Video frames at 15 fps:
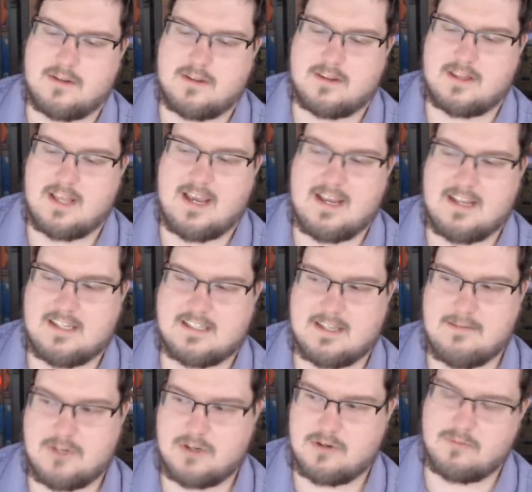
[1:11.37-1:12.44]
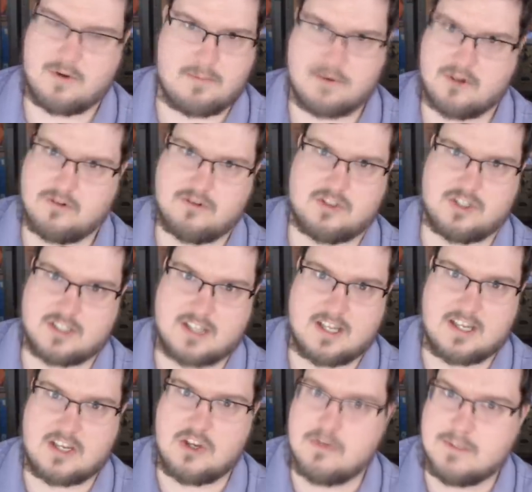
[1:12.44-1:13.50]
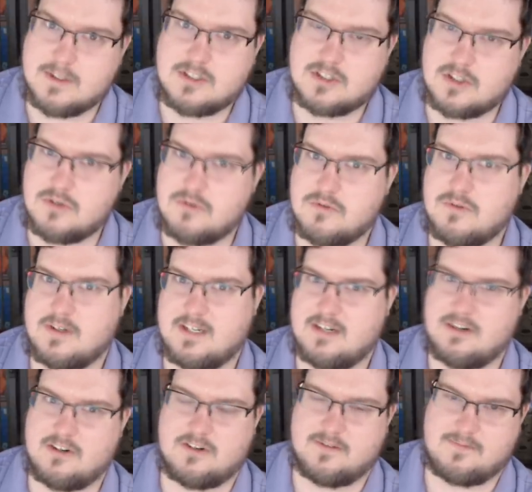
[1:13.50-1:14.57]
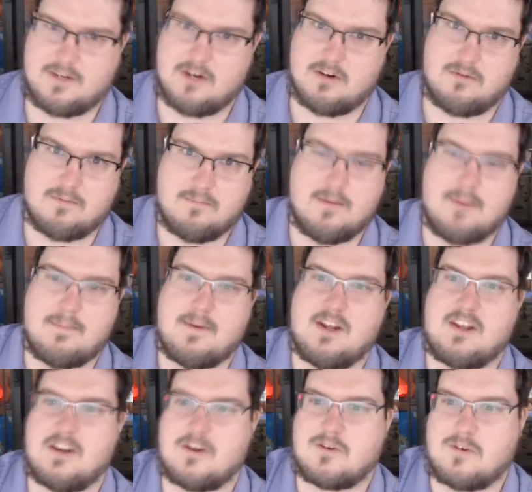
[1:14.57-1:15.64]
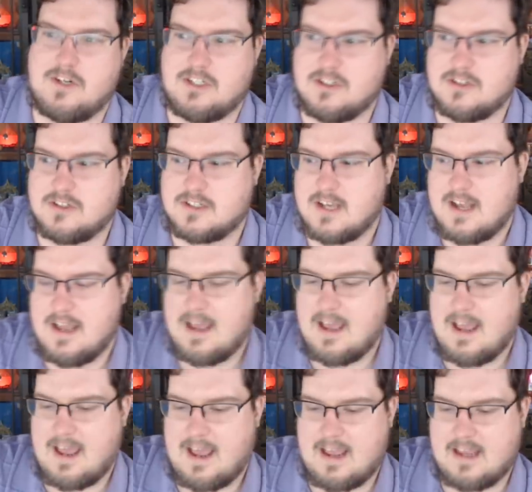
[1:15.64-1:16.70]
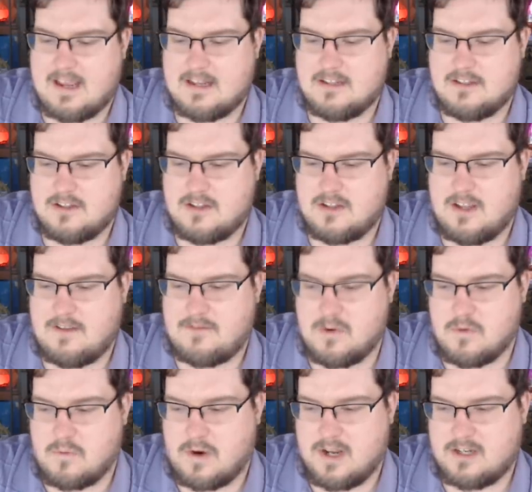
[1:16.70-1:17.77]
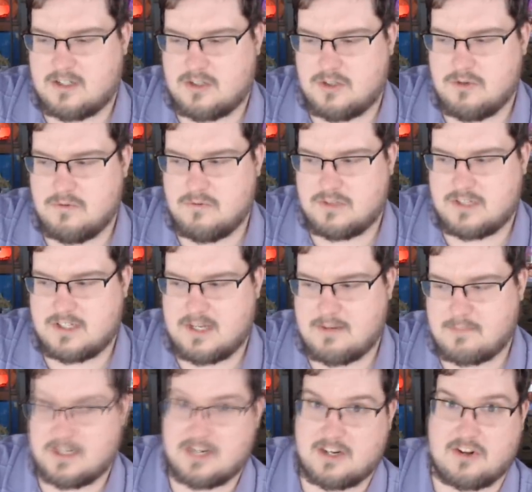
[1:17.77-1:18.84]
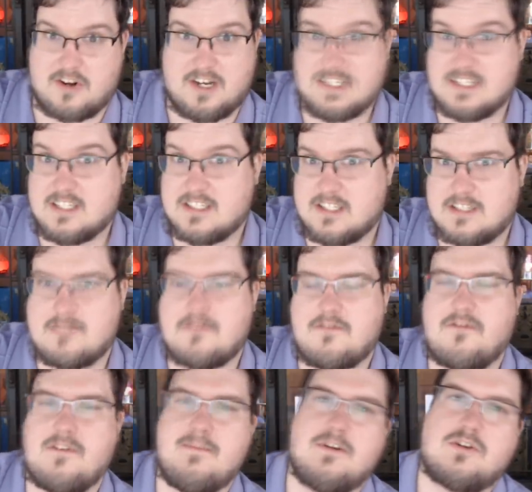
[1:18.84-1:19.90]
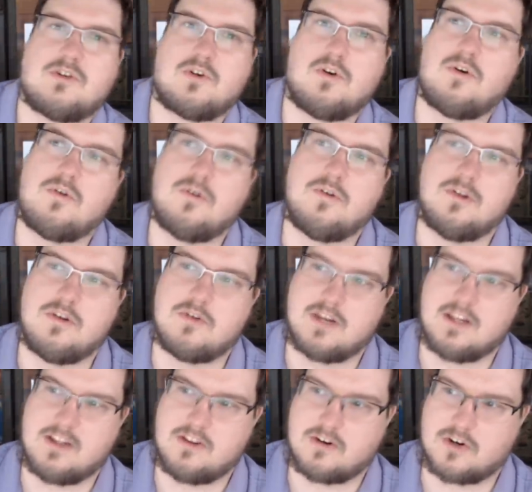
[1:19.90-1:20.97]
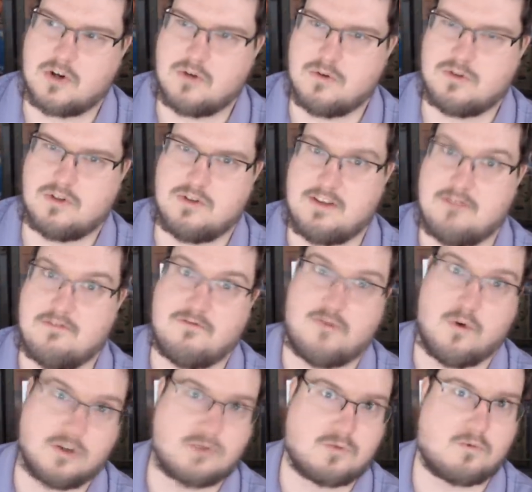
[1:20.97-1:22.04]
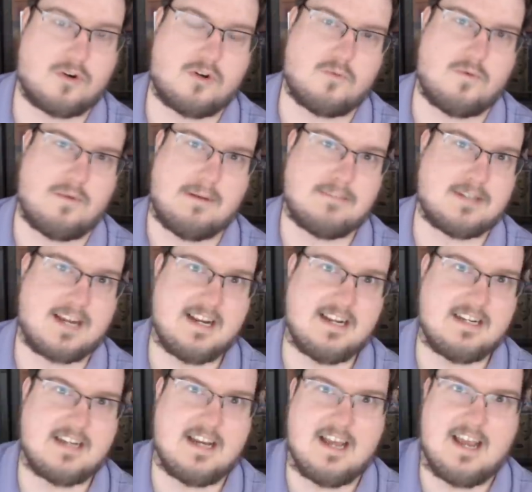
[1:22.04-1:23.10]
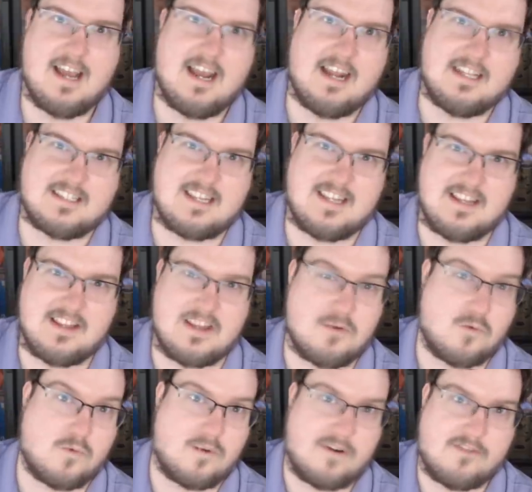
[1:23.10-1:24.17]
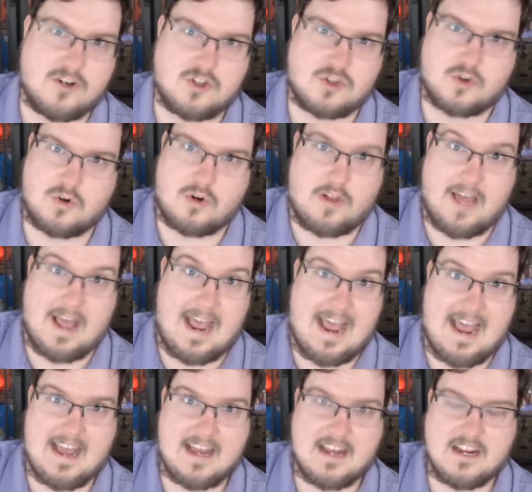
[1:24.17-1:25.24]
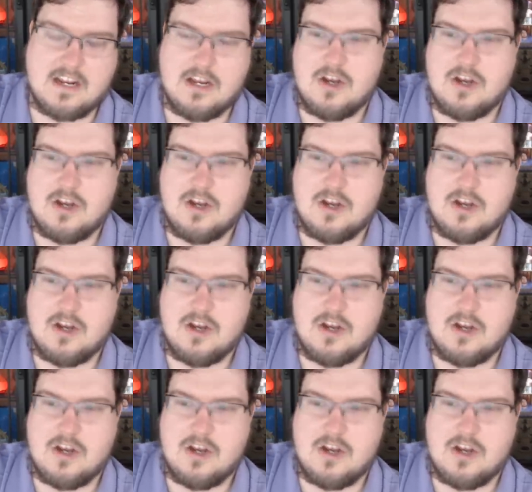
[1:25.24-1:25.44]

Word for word: they seem to reproduce just like humans do, or, you know, mammalian creatures. And if you want to see particular instances of a female troll, you can either go to the Forge World website and see the River Troll Hag,